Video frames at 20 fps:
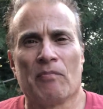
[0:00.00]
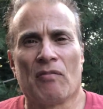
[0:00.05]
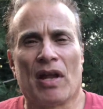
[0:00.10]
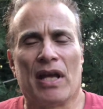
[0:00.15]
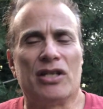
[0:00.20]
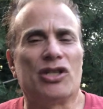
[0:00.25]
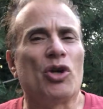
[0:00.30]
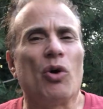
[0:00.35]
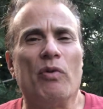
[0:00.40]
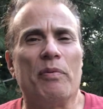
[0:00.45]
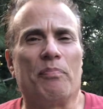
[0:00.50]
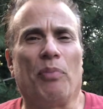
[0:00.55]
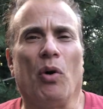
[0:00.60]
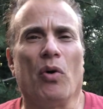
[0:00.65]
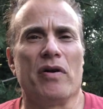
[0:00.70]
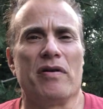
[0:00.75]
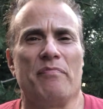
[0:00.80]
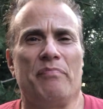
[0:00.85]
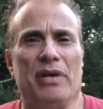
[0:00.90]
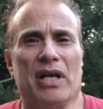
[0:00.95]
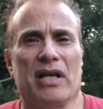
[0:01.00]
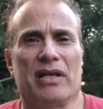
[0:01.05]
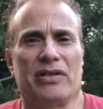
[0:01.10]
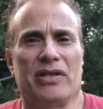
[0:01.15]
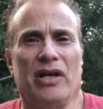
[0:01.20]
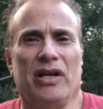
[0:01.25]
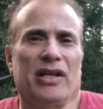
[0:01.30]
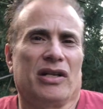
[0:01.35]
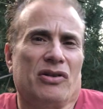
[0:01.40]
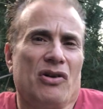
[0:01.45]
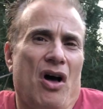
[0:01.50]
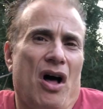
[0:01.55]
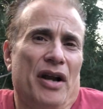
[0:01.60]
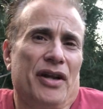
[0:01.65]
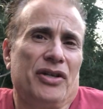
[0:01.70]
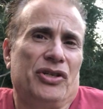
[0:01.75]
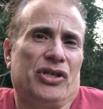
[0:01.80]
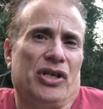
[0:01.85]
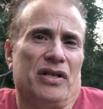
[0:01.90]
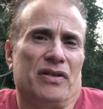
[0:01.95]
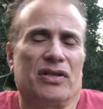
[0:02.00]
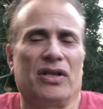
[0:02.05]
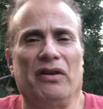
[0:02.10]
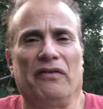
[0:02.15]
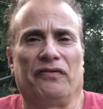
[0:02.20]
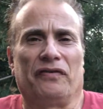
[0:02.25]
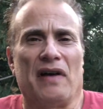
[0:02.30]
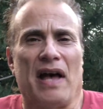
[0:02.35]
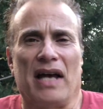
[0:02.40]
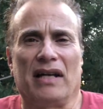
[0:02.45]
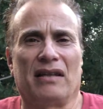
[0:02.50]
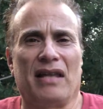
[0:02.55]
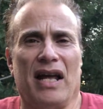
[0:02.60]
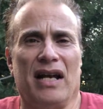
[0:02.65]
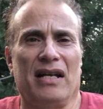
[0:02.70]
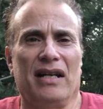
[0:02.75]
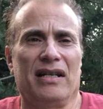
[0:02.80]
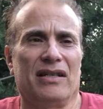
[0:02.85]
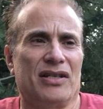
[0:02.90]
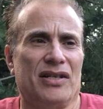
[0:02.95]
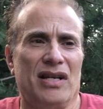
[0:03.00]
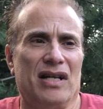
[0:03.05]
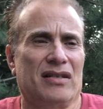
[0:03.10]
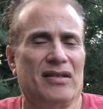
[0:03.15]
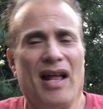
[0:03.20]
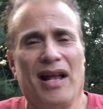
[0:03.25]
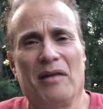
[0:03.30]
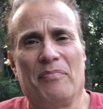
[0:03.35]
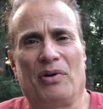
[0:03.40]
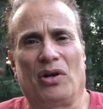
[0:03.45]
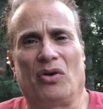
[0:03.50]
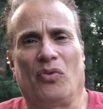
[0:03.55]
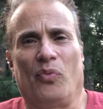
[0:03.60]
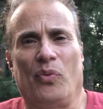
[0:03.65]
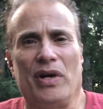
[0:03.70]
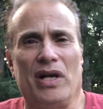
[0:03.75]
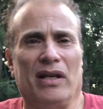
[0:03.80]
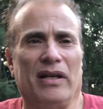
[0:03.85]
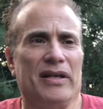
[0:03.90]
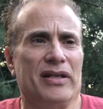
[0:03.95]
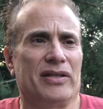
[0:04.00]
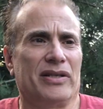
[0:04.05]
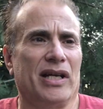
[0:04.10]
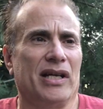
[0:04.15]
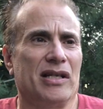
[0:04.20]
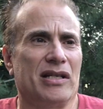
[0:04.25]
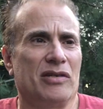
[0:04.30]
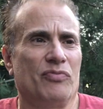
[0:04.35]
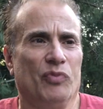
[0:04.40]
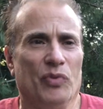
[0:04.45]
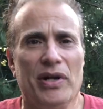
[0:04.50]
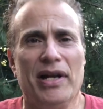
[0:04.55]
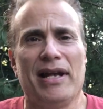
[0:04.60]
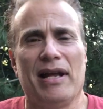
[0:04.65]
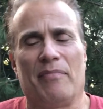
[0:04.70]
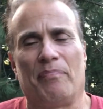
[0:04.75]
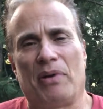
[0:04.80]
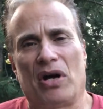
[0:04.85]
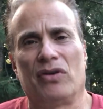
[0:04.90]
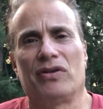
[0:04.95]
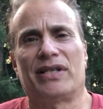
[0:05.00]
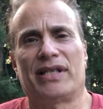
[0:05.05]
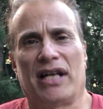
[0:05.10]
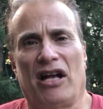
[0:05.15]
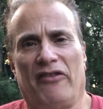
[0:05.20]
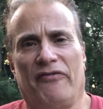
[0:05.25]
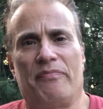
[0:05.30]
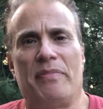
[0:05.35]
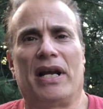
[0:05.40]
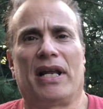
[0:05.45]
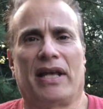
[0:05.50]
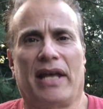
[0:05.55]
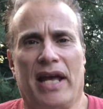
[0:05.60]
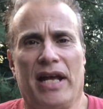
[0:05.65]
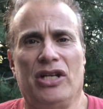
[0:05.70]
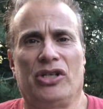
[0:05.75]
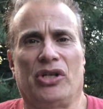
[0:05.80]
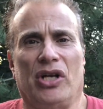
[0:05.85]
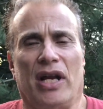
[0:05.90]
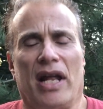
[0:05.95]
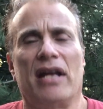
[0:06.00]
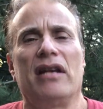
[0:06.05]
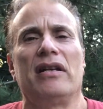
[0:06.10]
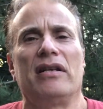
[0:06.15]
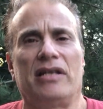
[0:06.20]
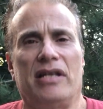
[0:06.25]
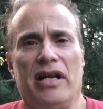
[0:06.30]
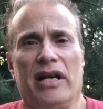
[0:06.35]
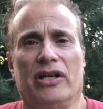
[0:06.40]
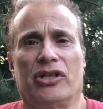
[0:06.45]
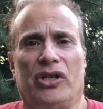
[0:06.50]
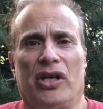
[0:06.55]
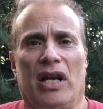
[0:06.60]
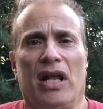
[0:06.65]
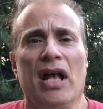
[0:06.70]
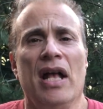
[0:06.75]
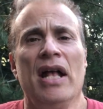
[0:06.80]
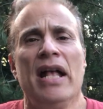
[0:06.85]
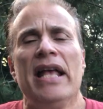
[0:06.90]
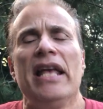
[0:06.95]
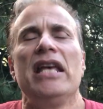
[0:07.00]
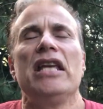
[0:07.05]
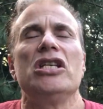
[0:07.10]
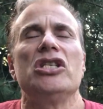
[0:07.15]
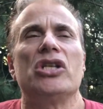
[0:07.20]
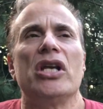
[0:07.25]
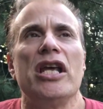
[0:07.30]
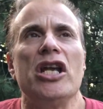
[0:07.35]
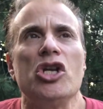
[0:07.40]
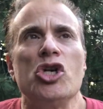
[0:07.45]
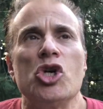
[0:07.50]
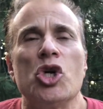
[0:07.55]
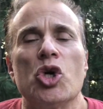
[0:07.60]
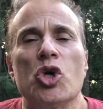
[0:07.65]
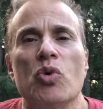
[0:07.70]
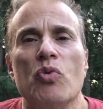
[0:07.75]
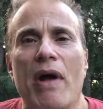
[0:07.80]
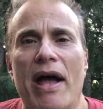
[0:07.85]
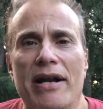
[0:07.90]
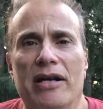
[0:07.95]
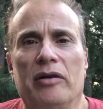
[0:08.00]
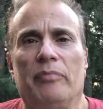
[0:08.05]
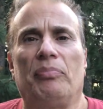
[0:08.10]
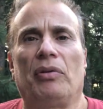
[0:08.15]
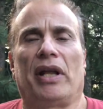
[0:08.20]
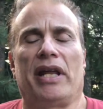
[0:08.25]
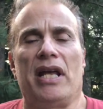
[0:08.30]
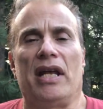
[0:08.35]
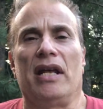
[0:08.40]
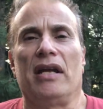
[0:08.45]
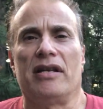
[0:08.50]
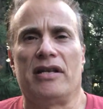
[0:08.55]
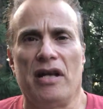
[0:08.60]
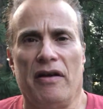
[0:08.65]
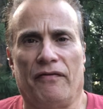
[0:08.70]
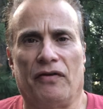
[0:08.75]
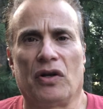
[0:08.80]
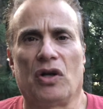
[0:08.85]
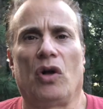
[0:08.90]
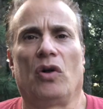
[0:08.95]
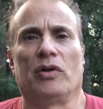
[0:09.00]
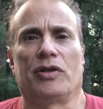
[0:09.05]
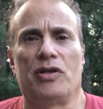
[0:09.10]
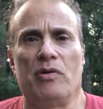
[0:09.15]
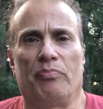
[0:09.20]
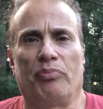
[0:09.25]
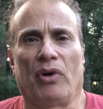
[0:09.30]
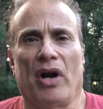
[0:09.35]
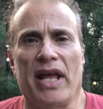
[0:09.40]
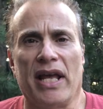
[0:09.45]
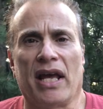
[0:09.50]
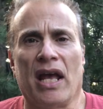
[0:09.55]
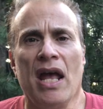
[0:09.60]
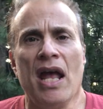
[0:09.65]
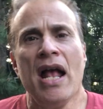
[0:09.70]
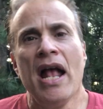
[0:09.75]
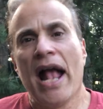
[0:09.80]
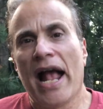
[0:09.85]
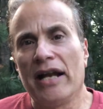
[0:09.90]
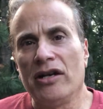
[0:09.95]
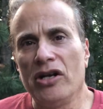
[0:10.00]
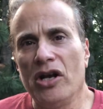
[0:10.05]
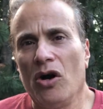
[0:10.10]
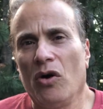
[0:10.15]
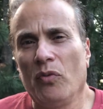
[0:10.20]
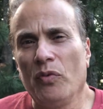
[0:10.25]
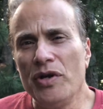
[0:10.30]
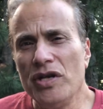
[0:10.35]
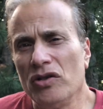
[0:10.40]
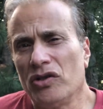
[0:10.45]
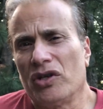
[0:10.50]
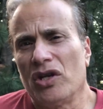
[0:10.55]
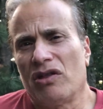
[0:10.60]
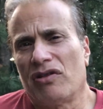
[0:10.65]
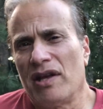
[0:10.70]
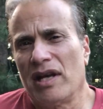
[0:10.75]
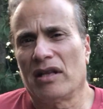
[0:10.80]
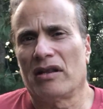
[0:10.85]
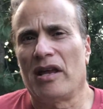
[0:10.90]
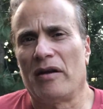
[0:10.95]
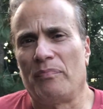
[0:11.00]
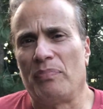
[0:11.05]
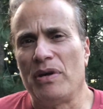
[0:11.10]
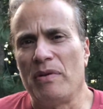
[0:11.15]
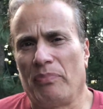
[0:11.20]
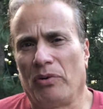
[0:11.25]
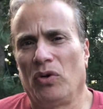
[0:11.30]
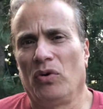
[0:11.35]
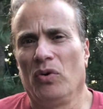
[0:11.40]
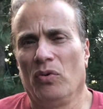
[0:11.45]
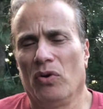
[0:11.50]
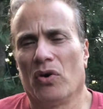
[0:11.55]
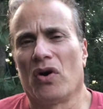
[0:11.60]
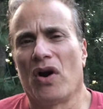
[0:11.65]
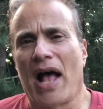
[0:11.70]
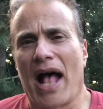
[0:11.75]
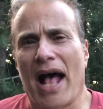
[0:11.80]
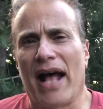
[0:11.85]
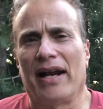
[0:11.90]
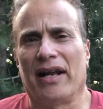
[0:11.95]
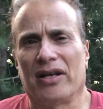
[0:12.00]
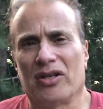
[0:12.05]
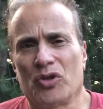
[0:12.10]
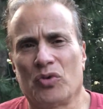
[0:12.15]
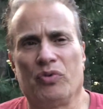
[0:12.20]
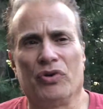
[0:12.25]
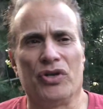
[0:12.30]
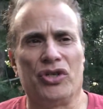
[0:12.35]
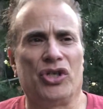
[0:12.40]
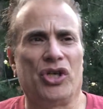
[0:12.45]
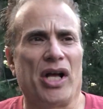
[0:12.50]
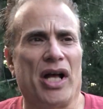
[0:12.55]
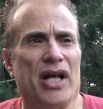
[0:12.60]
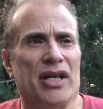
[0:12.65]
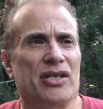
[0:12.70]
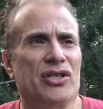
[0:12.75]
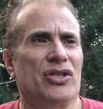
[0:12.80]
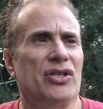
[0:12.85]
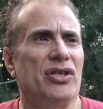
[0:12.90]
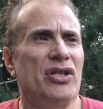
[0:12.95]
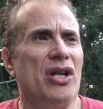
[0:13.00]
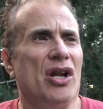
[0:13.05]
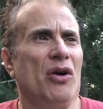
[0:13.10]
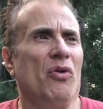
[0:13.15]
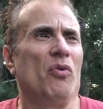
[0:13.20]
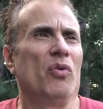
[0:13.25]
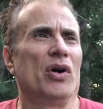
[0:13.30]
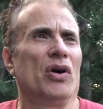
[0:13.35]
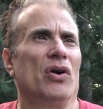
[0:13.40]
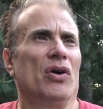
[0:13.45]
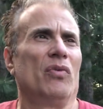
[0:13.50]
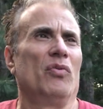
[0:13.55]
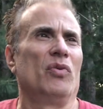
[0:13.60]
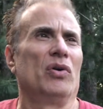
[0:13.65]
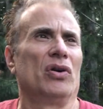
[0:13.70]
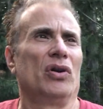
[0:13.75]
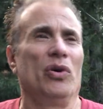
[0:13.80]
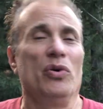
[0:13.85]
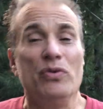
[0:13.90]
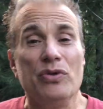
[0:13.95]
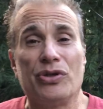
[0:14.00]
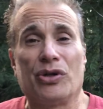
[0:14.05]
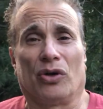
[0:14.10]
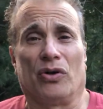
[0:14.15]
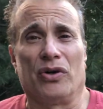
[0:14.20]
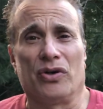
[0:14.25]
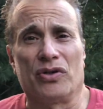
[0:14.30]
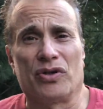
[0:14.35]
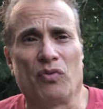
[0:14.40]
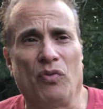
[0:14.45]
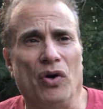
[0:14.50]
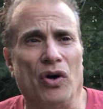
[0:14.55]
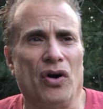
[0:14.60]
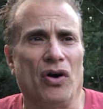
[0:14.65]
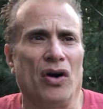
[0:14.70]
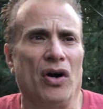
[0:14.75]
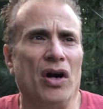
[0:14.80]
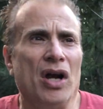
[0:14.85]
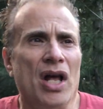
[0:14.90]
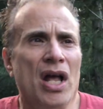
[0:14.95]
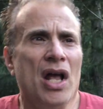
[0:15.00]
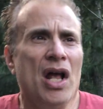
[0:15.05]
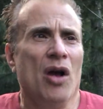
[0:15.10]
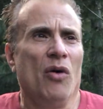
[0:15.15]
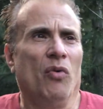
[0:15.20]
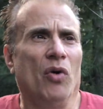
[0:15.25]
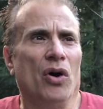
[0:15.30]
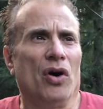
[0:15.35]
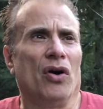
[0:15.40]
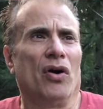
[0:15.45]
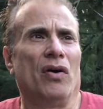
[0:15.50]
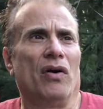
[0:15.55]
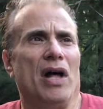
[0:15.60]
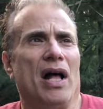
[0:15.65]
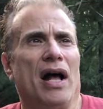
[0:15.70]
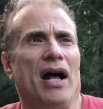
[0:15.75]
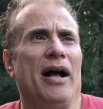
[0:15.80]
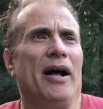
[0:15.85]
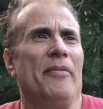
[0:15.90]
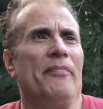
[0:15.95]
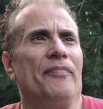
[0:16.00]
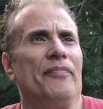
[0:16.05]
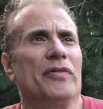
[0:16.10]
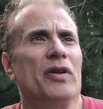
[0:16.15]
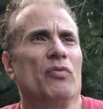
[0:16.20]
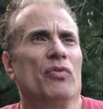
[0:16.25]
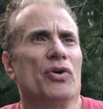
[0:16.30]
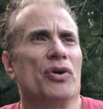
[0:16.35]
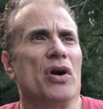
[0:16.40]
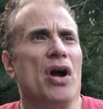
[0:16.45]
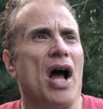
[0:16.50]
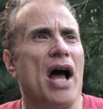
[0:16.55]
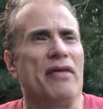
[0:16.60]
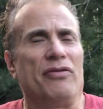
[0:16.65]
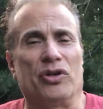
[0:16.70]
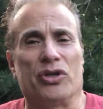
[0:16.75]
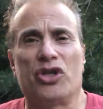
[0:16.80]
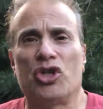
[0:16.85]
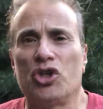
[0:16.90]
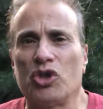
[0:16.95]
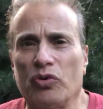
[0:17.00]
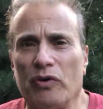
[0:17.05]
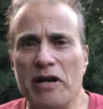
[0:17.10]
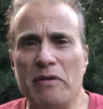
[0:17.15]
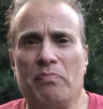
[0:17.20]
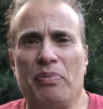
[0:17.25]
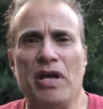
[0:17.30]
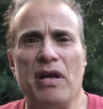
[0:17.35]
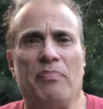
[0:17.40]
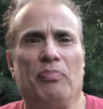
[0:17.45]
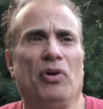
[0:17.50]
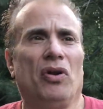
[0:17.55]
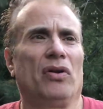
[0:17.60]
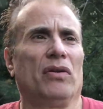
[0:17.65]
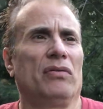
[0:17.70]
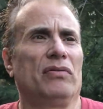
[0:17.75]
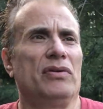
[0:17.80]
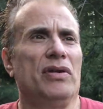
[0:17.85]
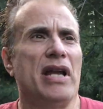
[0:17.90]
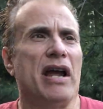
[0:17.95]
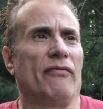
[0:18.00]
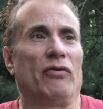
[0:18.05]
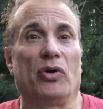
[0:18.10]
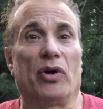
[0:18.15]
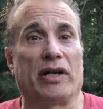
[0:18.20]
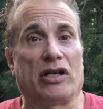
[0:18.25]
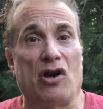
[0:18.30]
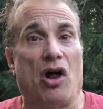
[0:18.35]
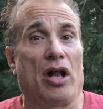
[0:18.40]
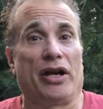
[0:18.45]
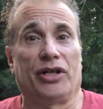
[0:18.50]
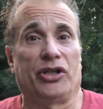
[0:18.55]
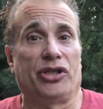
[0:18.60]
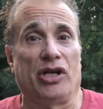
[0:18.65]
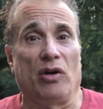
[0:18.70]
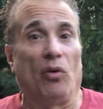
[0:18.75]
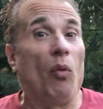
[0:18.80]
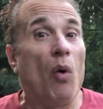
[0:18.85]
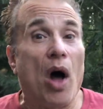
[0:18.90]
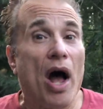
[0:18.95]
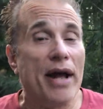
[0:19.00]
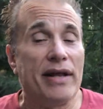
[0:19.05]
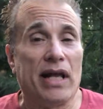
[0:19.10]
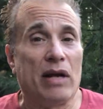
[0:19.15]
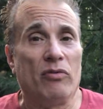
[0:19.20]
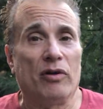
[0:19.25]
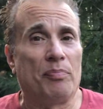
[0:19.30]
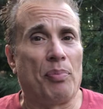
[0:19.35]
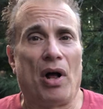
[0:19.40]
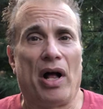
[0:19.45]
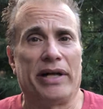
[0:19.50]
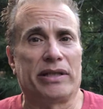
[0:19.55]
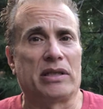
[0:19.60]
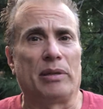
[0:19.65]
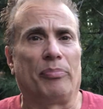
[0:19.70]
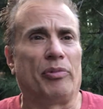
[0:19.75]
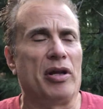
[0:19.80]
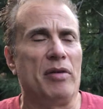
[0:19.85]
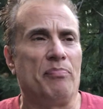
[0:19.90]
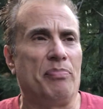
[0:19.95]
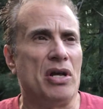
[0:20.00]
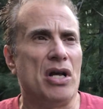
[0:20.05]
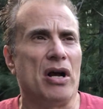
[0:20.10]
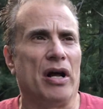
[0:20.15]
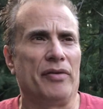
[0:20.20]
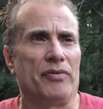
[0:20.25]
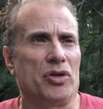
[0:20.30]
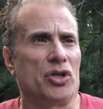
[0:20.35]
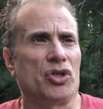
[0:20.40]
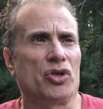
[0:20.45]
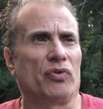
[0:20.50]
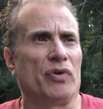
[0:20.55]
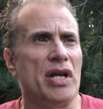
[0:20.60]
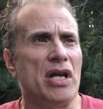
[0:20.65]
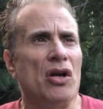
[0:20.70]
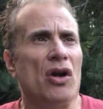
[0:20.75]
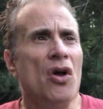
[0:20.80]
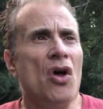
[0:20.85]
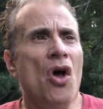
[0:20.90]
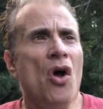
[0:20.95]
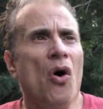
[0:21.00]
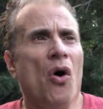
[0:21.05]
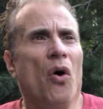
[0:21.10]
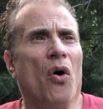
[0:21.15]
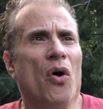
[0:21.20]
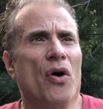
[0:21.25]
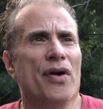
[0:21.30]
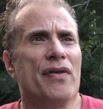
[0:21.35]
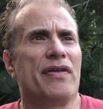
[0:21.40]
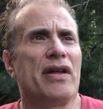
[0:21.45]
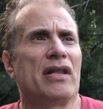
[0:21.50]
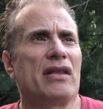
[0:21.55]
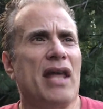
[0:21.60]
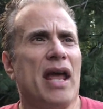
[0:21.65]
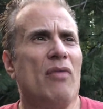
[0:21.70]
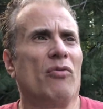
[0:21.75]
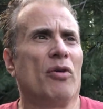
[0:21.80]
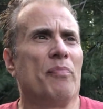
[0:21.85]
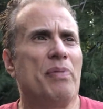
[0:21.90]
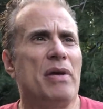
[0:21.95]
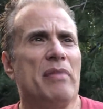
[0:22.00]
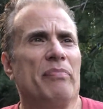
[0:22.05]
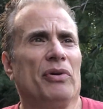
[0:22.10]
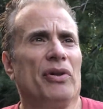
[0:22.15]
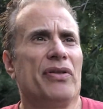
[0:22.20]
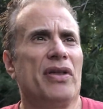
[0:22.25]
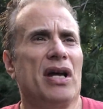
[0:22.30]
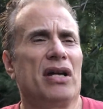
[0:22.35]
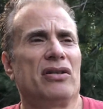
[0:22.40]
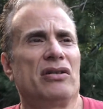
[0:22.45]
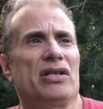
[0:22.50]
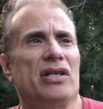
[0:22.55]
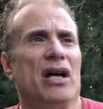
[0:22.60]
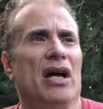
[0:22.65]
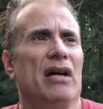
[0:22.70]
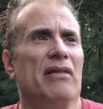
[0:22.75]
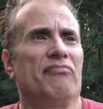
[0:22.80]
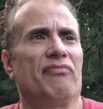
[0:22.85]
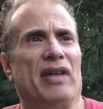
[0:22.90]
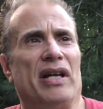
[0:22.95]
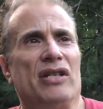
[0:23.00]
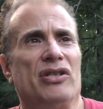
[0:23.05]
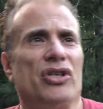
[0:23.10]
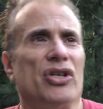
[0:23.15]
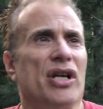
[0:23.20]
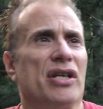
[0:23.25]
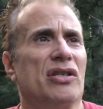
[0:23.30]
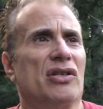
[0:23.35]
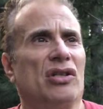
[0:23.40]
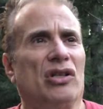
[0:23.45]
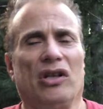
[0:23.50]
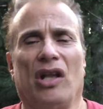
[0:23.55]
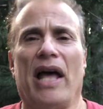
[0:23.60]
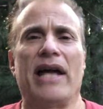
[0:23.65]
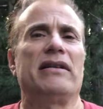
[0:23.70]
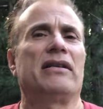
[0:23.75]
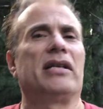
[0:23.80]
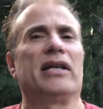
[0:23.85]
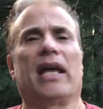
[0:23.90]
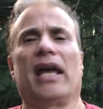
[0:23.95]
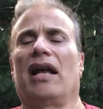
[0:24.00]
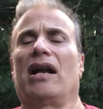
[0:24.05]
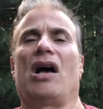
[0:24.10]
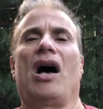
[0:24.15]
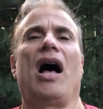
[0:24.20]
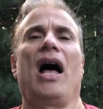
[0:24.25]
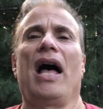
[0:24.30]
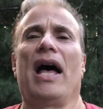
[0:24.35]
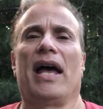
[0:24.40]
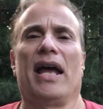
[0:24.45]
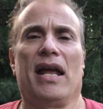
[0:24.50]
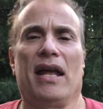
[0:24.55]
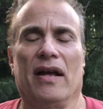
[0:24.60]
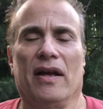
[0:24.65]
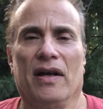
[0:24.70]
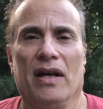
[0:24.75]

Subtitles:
is so important because it acknowledges the fact that it's not about a weakness, it's really about self-medication. And addiction is incredibly difficult to break. And we used to think that people who were addicts were just, were losers, were either street people, never acknowledging why they would possibly be on the street, or that they were people that just like to get high.